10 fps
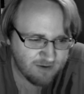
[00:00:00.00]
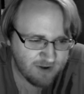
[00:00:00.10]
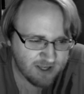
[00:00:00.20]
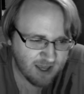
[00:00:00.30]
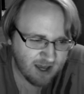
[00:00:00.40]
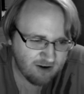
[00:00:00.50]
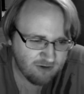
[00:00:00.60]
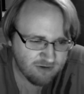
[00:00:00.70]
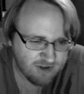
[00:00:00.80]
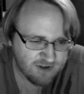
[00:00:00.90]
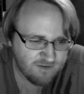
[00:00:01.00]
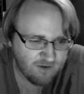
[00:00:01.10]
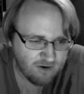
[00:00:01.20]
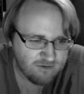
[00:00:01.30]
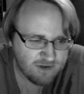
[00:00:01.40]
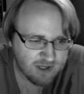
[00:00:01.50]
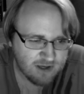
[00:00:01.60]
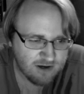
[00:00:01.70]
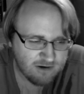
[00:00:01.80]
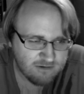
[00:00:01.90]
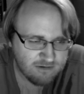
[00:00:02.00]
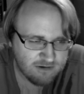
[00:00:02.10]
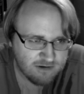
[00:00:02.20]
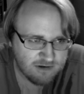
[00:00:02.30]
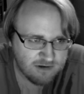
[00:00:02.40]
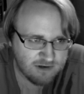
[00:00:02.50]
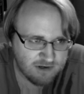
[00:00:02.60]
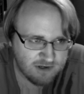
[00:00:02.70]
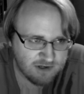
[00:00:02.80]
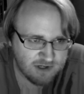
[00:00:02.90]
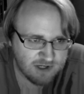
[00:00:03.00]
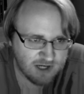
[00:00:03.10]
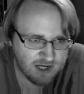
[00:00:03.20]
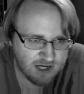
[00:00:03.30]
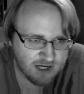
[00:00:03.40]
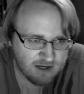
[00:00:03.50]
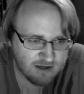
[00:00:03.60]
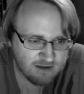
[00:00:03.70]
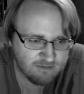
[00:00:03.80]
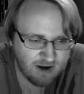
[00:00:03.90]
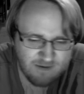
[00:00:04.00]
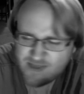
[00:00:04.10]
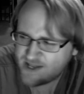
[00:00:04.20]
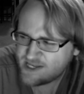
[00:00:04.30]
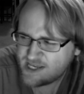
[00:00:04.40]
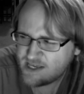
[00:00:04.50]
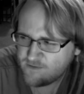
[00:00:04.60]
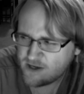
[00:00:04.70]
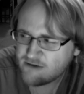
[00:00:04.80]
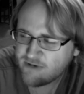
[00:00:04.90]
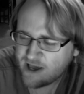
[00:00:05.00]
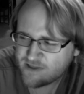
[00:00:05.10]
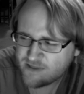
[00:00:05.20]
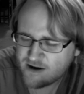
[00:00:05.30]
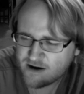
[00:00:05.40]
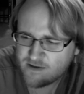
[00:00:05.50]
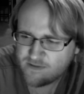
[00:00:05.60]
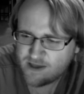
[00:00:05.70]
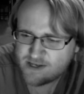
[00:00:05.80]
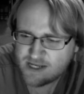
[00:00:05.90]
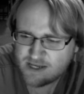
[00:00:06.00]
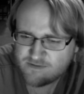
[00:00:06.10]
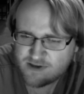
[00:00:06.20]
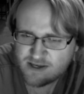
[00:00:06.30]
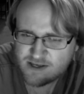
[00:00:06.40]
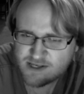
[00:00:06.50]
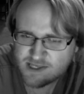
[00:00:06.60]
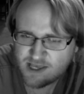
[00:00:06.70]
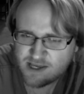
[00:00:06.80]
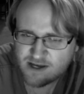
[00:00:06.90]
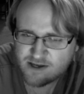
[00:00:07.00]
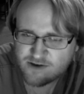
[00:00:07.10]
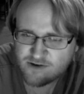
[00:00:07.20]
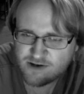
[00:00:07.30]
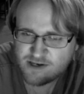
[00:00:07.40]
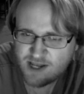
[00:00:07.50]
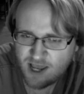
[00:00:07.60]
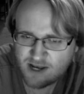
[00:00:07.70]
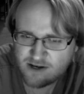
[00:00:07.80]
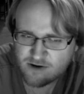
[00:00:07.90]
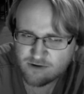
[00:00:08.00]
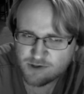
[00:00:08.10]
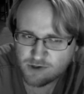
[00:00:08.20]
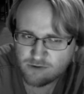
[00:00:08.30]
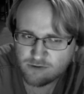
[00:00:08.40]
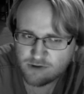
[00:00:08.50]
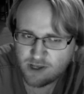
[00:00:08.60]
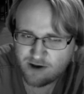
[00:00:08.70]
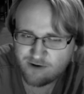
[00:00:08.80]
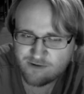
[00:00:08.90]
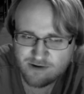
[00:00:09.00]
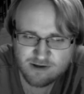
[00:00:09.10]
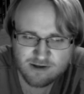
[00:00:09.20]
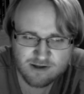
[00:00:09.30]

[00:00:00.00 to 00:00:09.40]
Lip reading: It's kind of old as phones go. Probably that TV back there. That TV is like a good 10 years old now.